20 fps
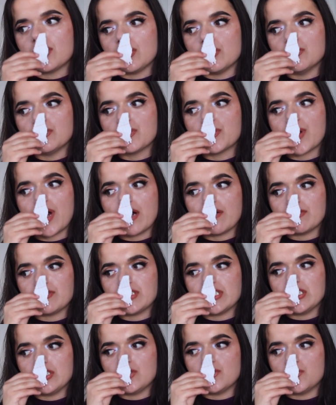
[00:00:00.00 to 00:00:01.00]
you would
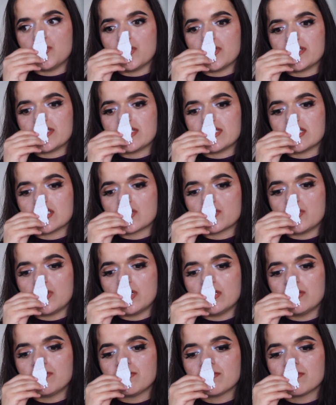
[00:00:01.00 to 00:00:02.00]
gravitate towards this
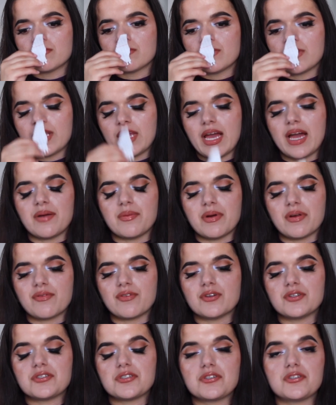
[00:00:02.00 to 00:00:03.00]
one.
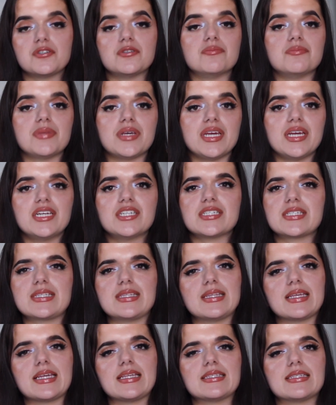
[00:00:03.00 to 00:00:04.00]
However, to me, it just
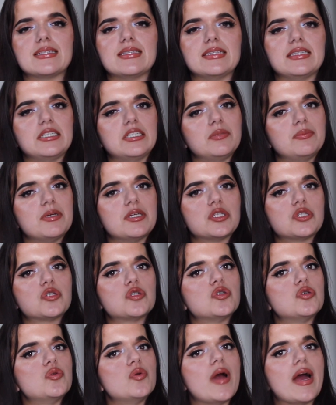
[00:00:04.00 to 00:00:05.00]
leans a little bit
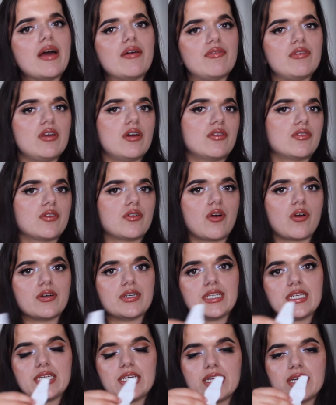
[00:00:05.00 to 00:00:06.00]
too heavy on the
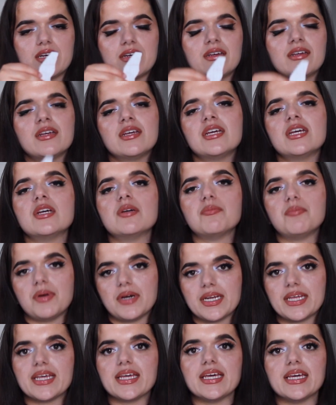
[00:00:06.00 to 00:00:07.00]
gardenia,
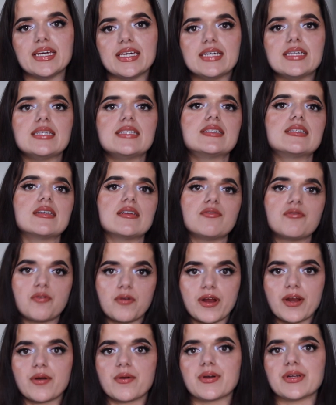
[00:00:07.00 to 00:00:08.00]
but it is a
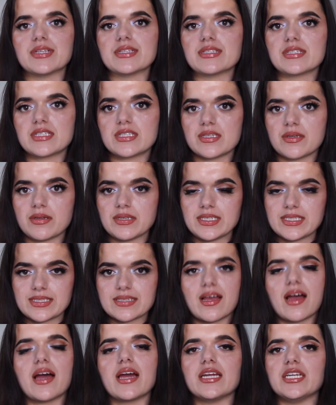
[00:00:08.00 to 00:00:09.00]
fragrance
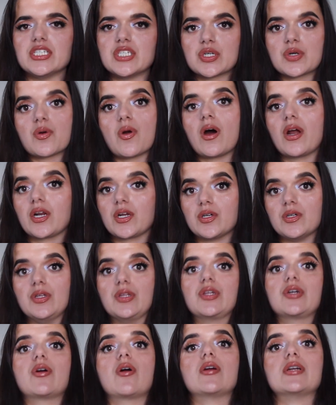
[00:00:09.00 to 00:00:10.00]
designed to chronicle
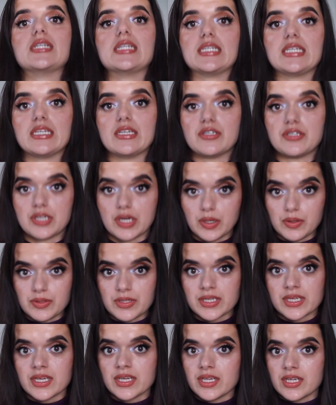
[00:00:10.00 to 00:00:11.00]
the gardenia note.
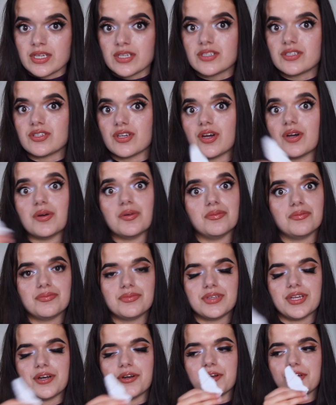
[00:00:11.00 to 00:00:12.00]
So
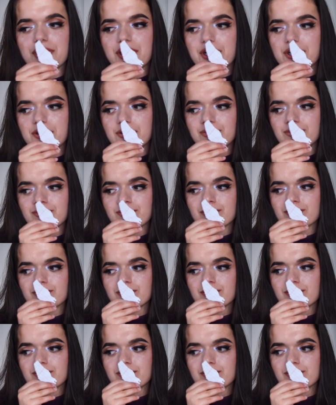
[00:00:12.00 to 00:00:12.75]
there you go.